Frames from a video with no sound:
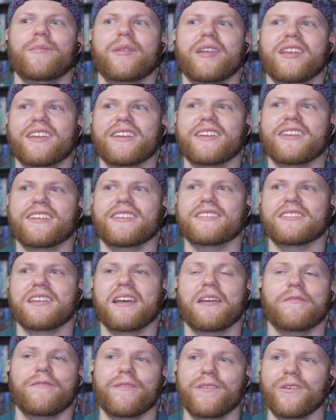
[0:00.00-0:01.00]
because
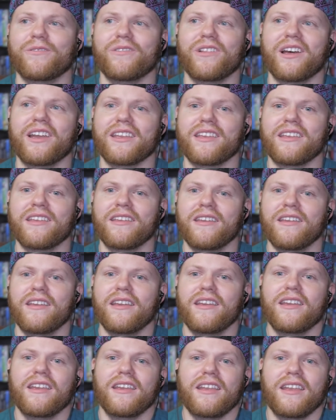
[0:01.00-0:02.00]
I feel like
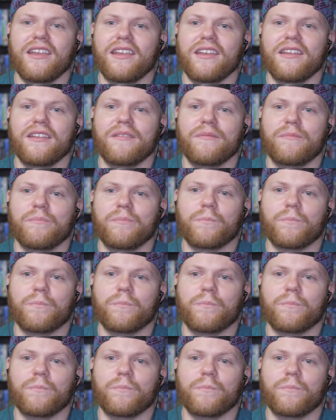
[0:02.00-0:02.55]
he